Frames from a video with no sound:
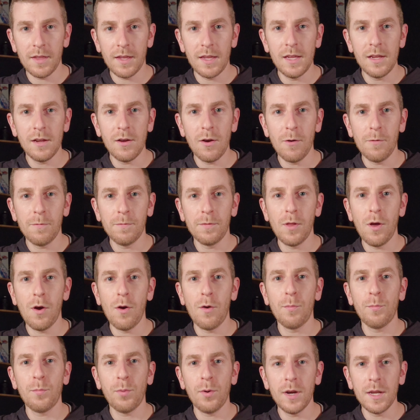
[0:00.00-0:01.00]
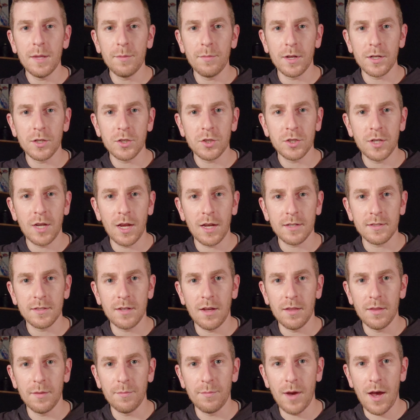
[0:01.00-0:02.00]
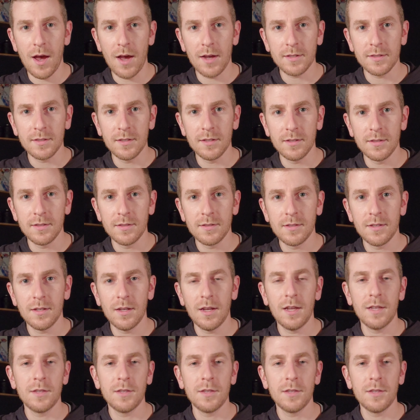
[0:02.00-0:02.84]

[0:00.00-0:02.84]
the EcoFlow pretty much checks all the boxes.